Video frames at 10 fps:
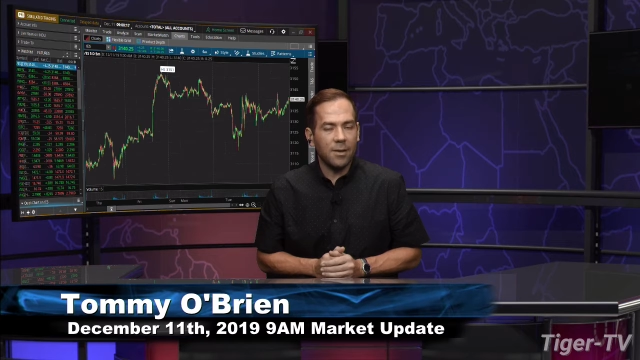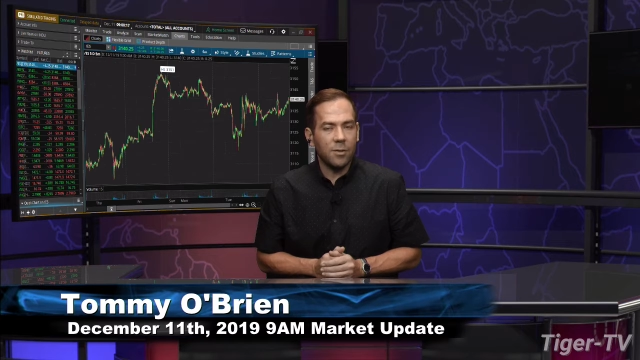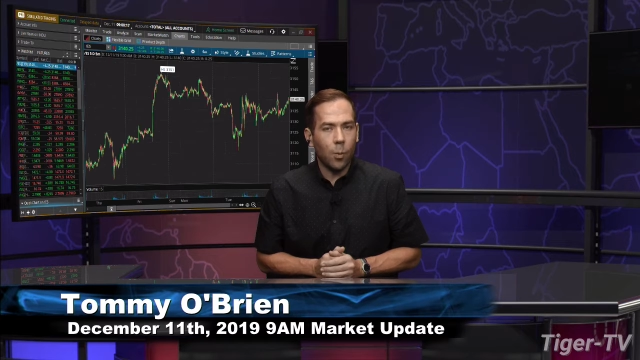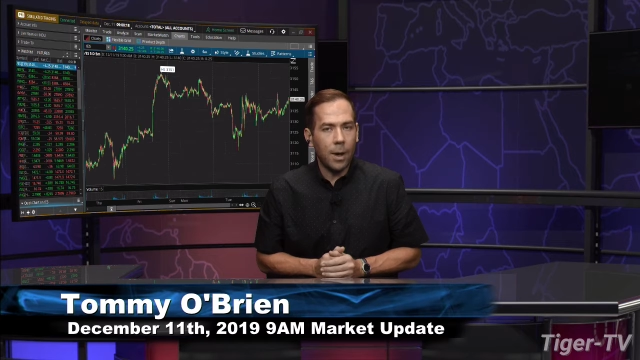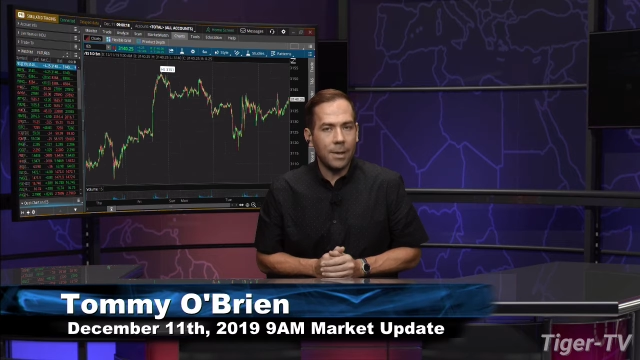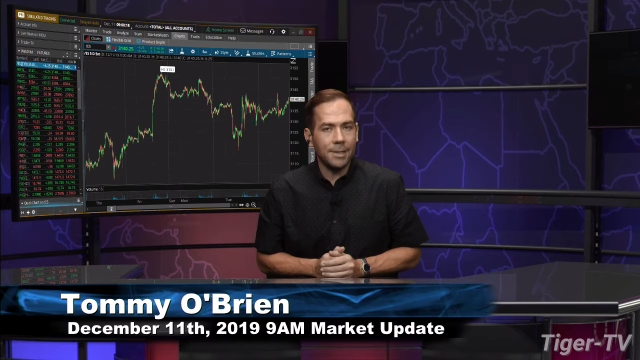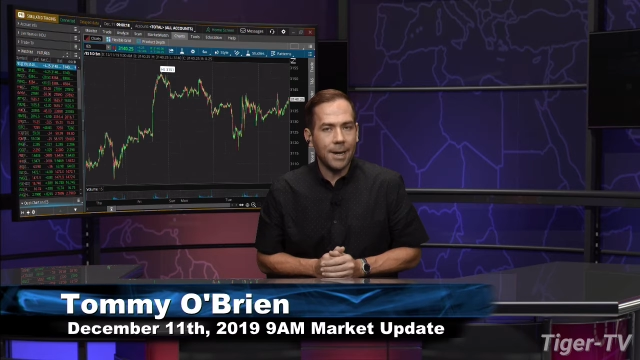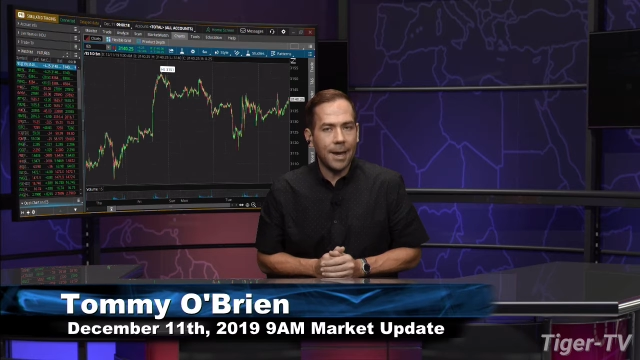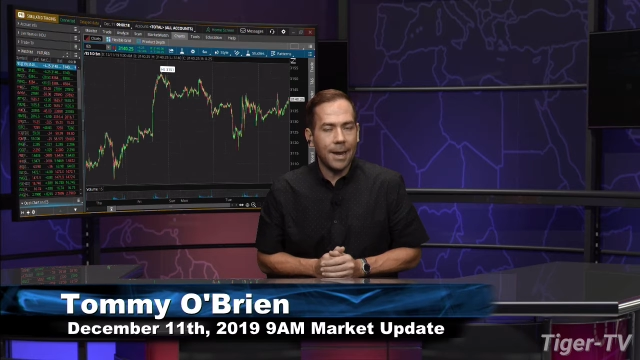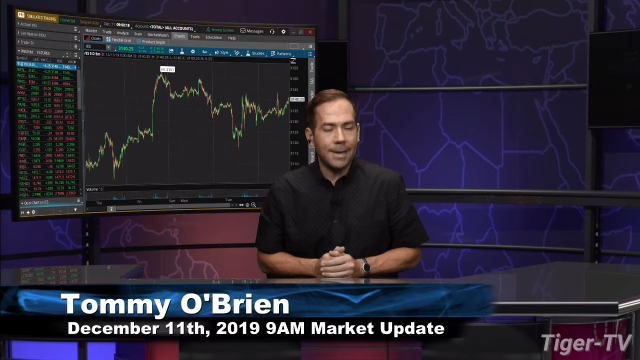It's
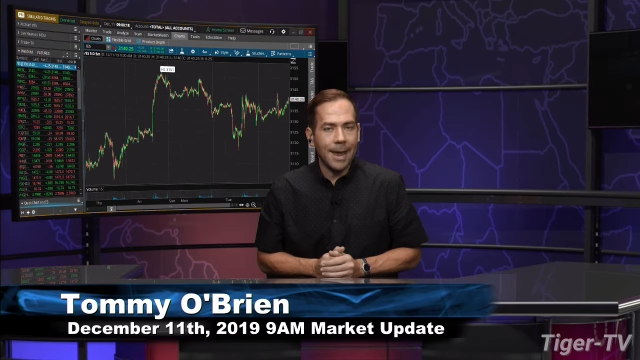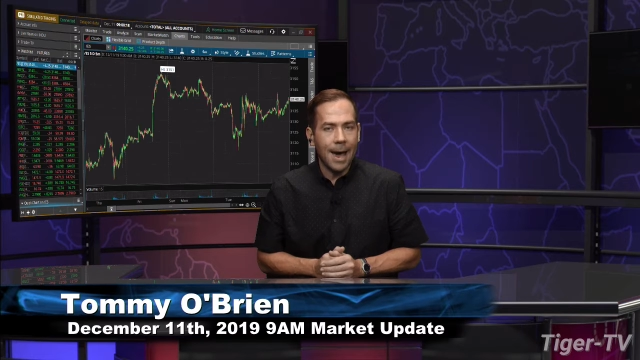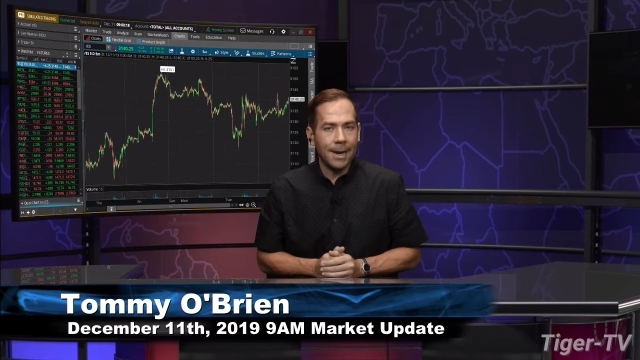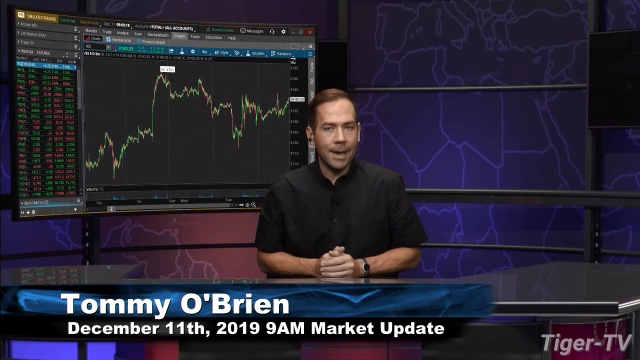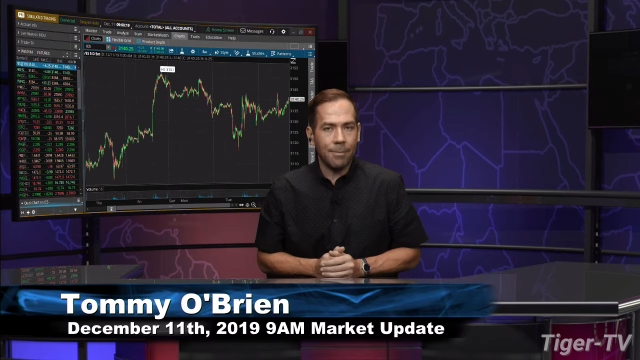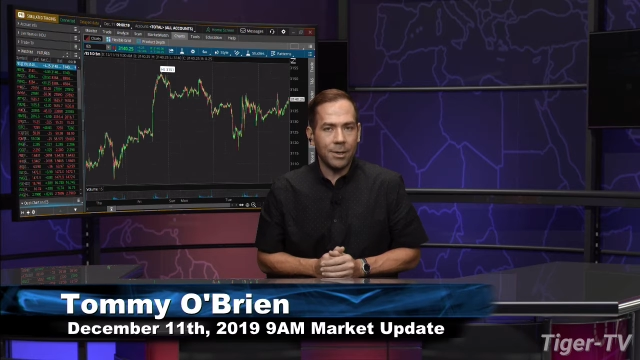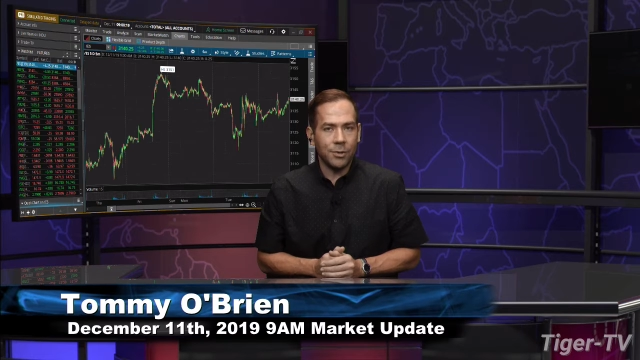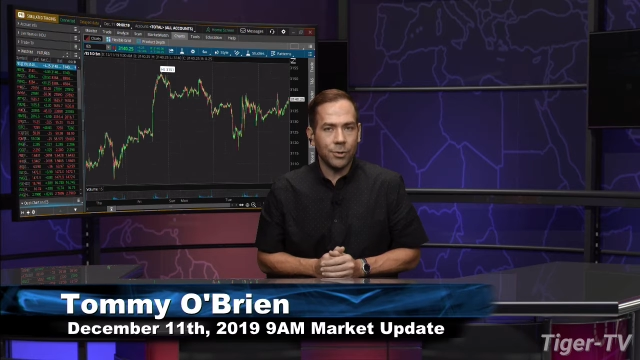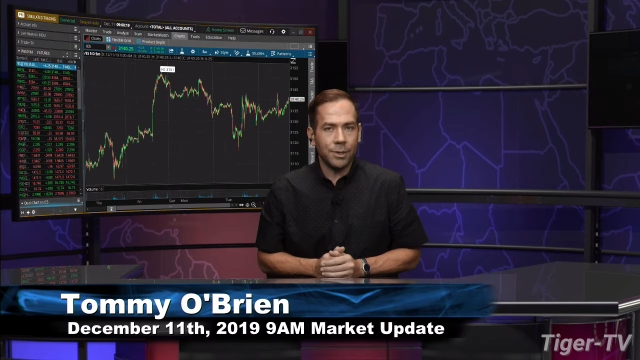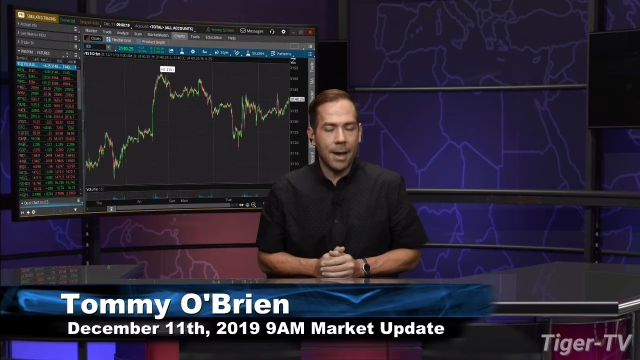Wednesday, 9 a.m.
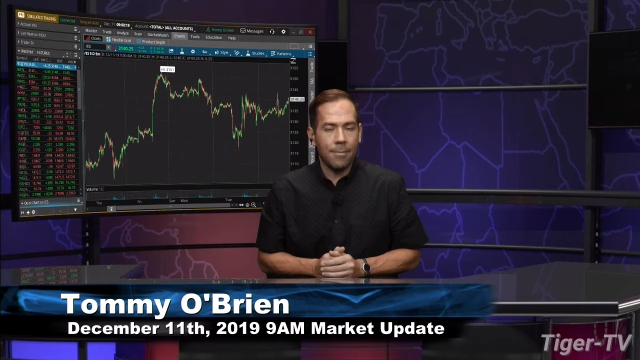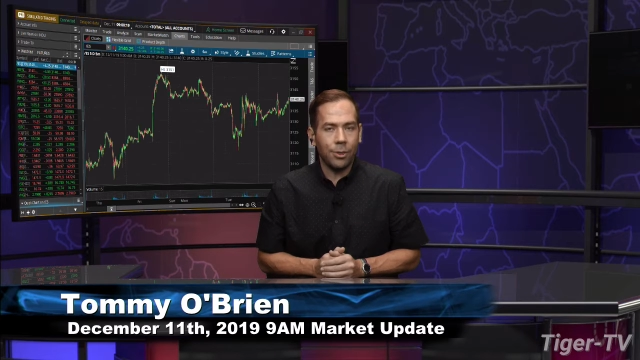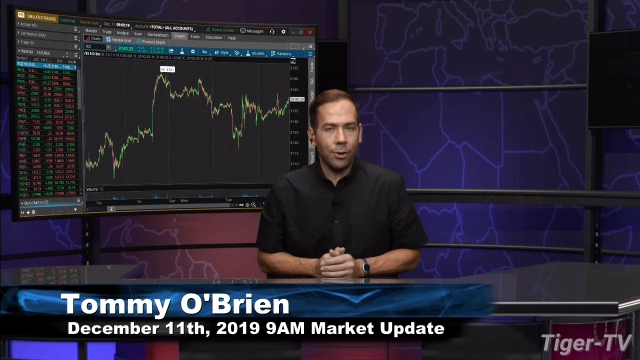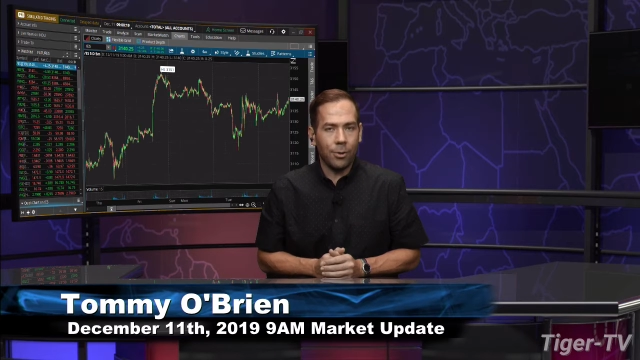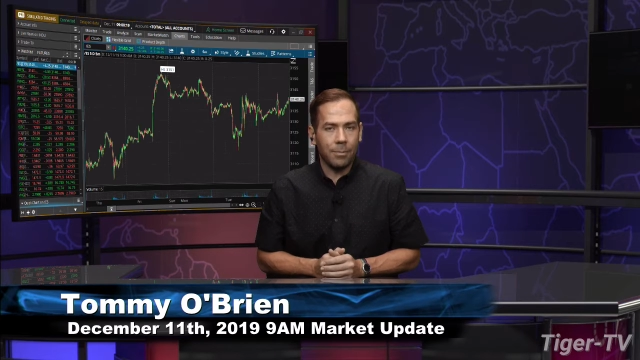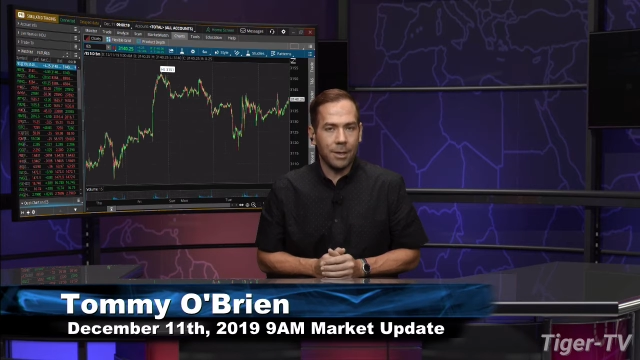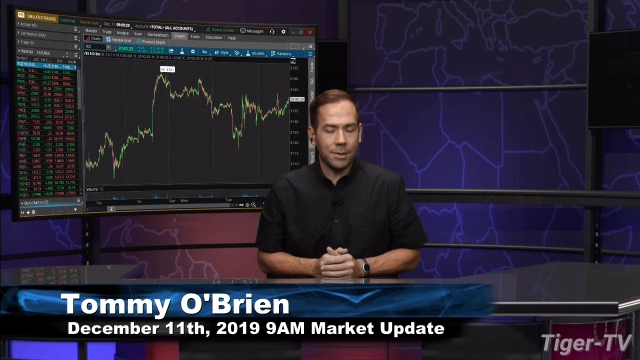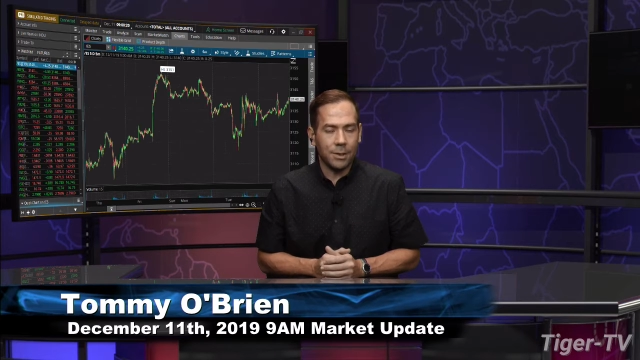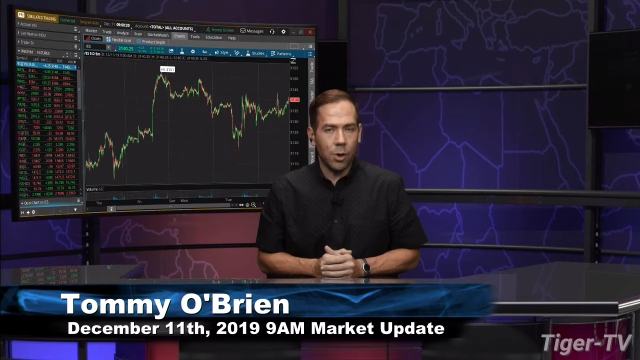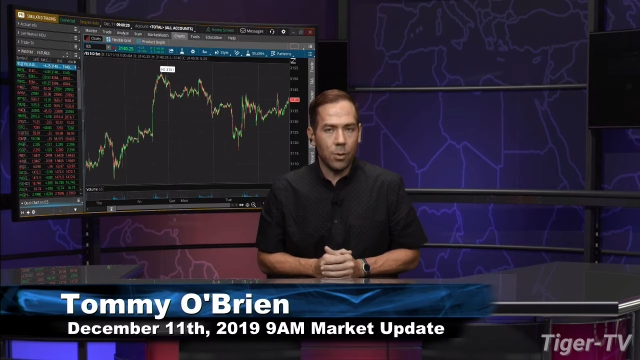Eastern Time, 30
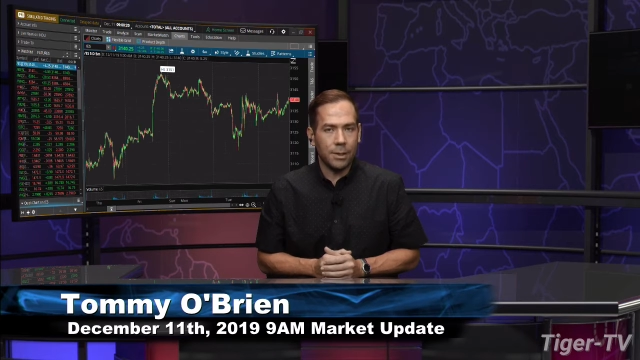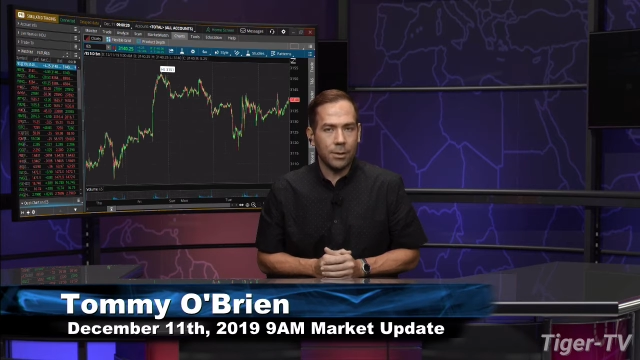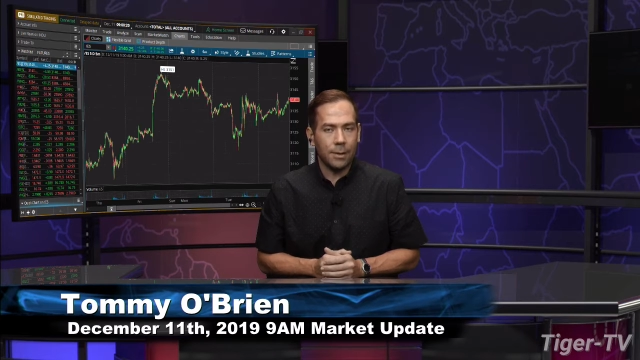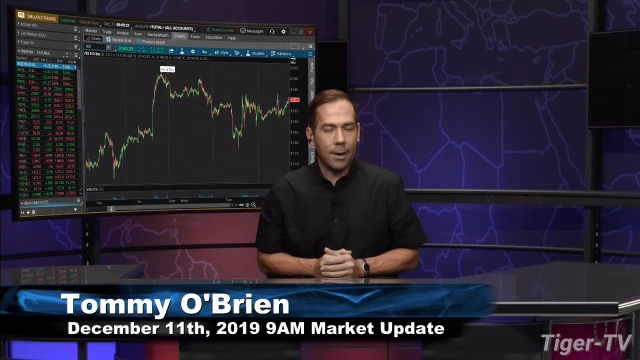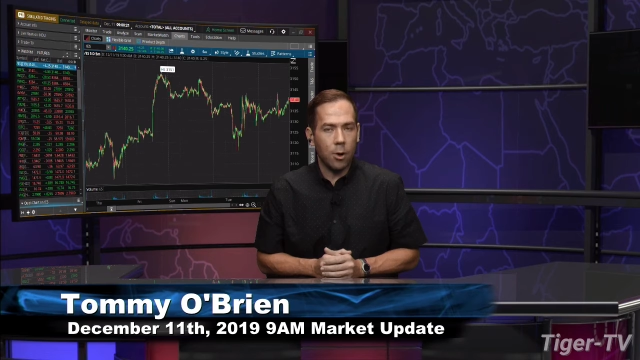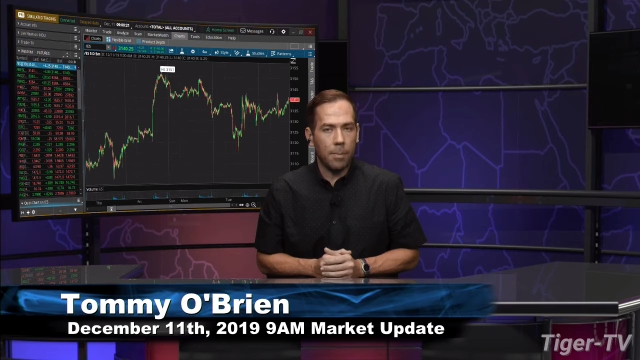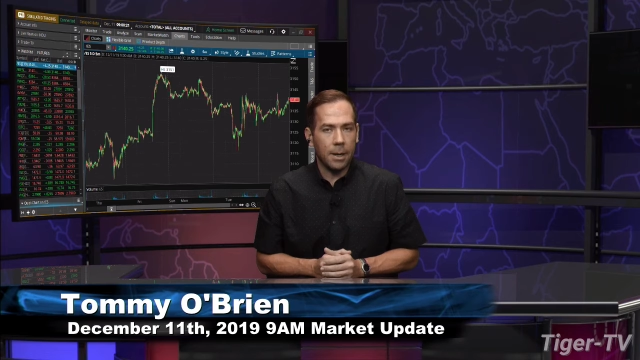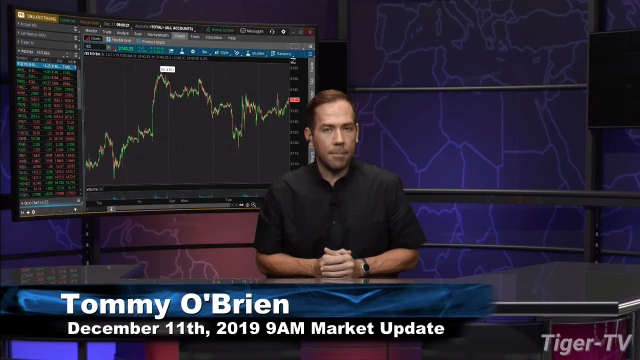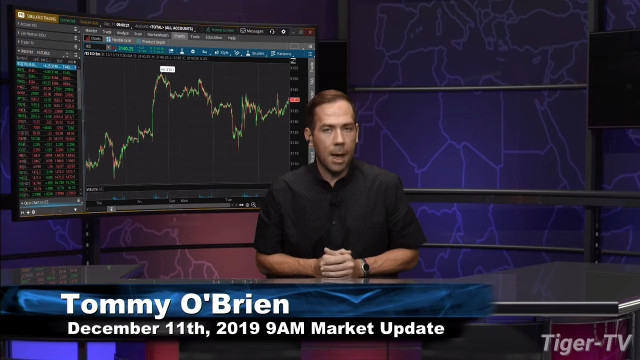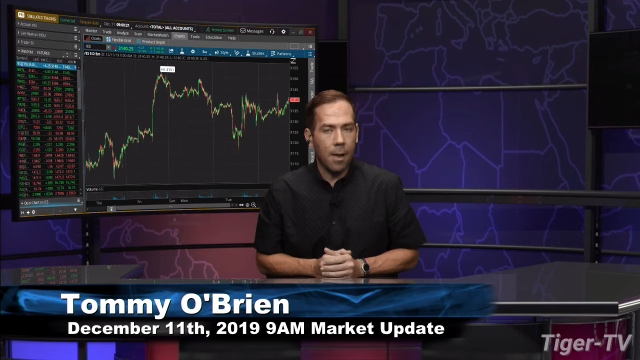minutes to go until that
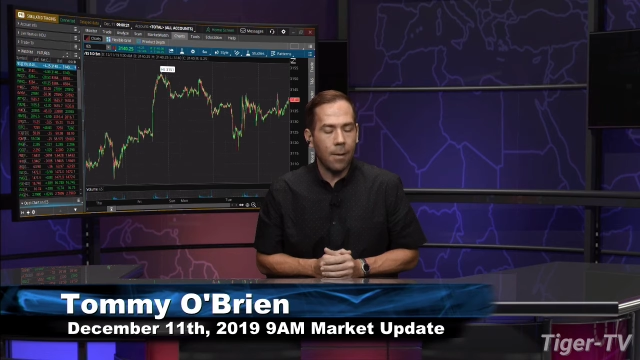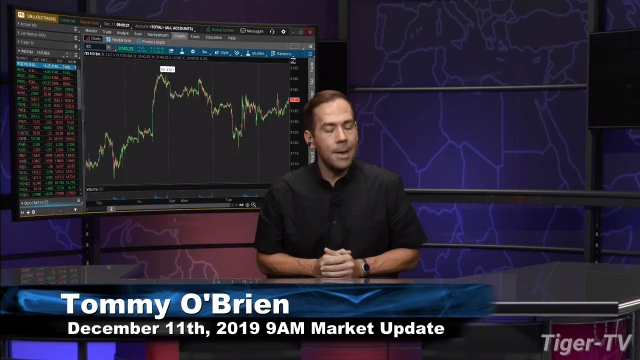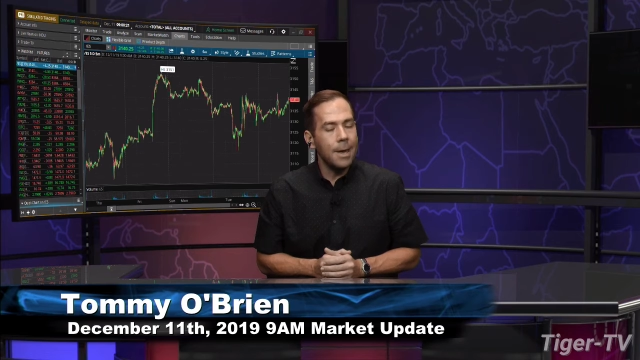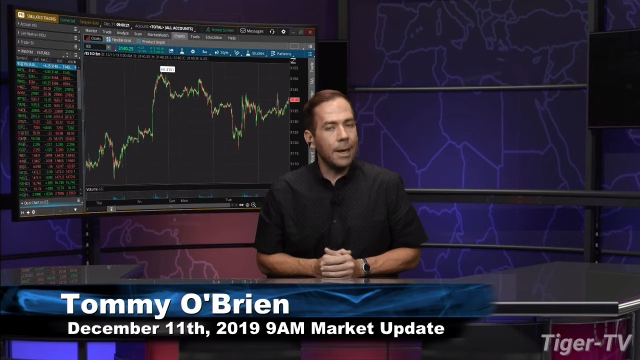opening bell.